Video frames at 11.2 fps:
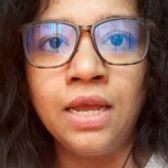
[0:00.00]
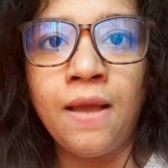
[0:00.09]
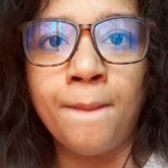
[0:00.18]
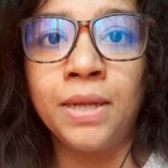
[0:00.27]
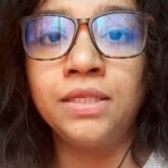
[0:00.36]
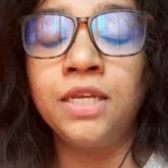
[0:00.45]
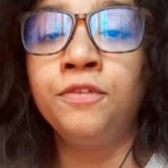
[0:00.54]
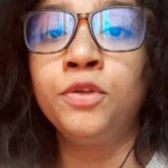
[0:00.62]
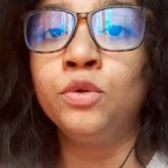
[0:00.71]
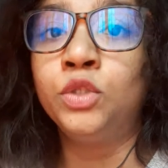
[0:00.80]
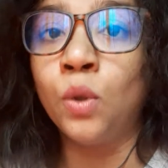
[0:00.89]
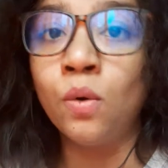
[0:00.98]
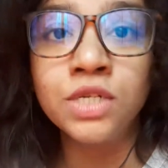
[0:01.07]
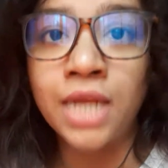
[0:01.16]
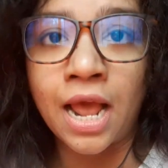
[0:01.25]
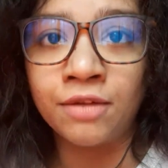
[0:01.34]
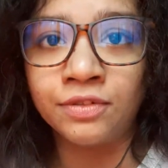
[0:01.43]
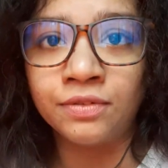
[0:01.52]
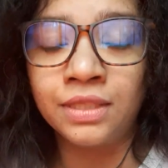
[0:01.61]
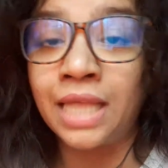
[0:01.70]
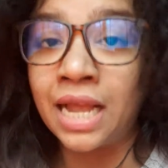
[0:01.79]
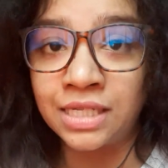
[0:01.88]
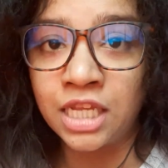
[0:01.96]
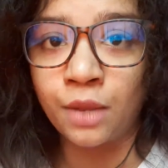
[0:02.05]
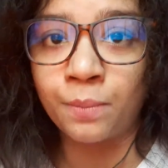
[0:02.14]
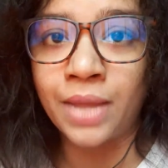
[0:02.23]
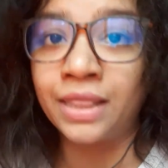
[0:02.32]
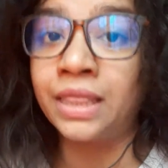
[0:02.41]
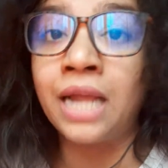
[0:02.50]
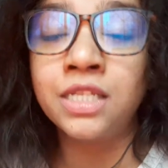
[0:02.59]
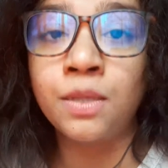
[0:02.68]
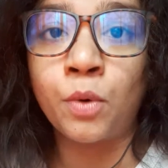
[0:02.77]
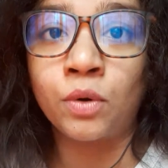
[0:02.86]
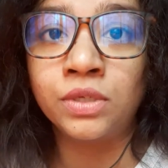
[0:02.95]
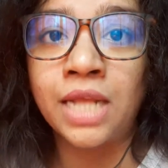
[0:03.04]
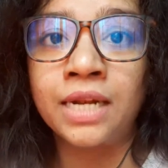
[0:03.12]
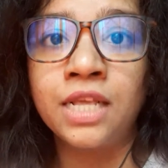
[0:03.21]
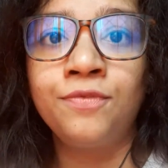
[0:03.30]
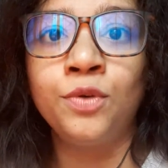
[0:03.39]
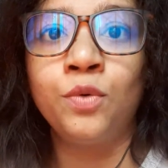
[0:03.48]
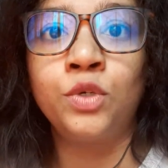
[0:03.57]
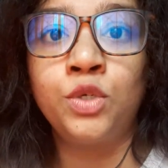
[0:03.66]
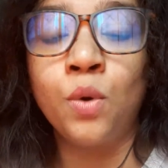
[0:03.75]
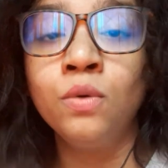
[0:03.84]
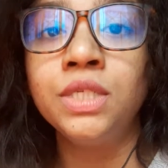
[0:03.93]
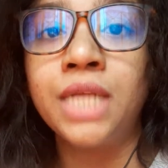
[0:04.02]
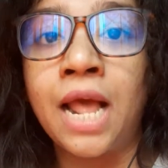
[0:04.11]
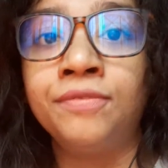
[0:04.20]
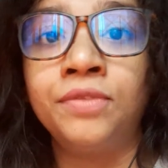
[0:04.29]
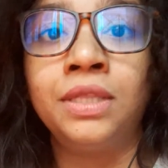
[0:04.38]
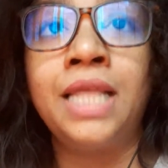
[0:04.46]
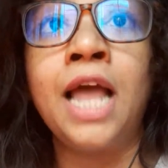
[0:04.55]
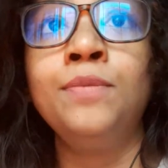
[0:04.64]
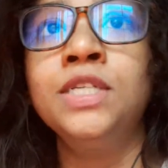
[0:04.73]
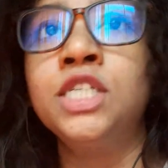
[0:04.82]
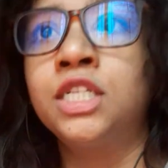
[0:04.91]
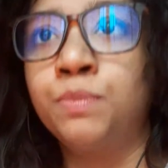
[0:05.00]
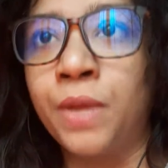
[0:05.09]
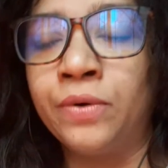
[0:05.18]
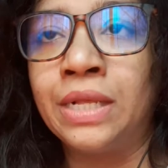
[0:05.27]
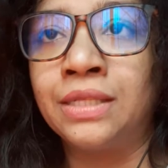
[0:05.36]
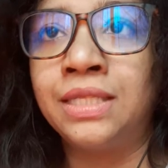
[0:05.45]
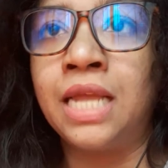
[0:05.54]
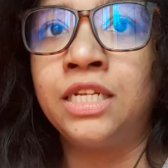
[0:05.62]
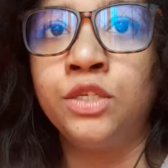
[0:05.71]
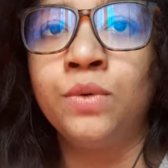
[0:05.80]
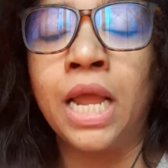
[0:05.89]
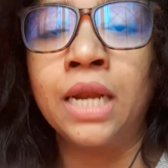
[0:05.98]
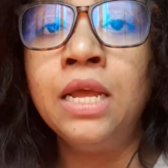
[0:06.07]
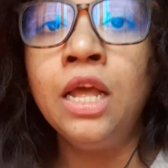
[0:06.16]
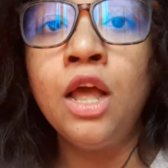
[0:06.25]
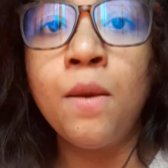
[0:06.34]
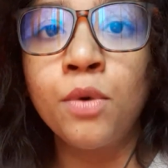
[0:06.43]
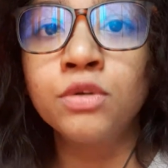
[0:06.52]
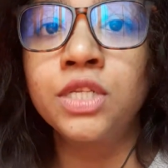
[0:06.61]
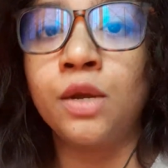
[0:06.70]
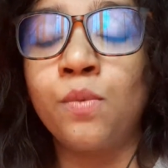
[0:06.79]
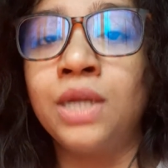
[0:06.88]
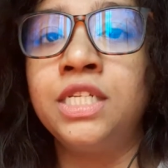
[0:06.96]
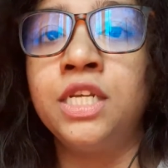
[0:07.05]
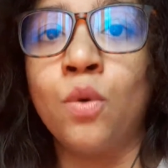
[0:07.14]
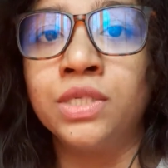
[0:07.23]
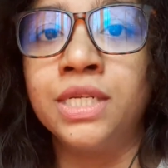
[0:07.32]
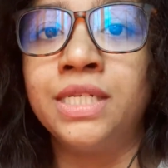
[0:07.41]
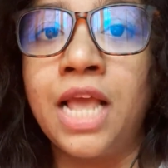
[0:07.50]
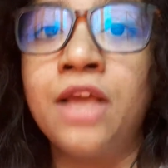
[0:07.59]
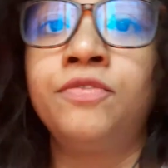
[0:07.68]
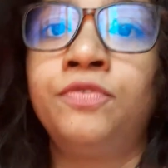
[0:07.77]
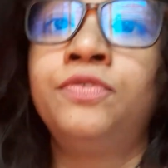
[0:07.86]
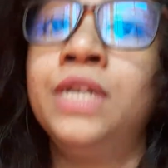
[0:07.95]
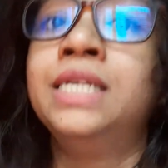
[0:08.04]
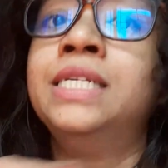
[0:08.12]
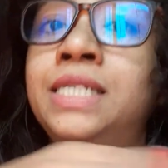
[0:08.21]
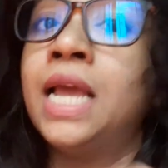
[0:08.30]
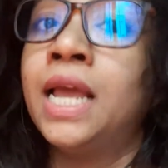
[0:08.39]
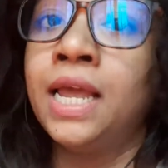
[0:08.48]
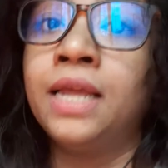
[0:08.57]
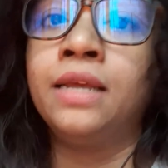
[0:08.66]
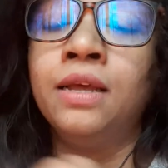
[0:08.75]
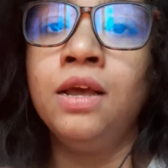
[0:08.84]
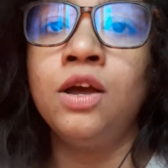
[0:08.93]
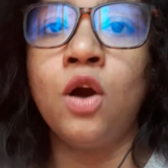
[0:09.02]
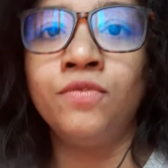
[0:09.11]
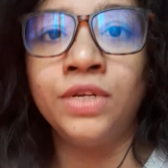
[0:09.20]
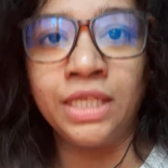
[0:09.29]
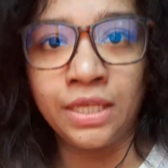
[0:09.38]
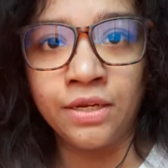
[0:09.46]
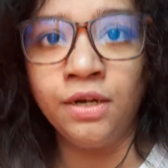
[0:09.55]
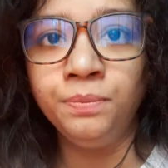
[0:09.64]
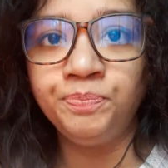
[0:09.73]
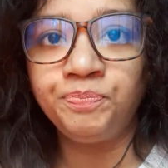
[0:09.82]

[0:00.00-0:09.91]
But if you don't have that team and that support, and if you don't have that much experience that you can post a quality content every day of a year,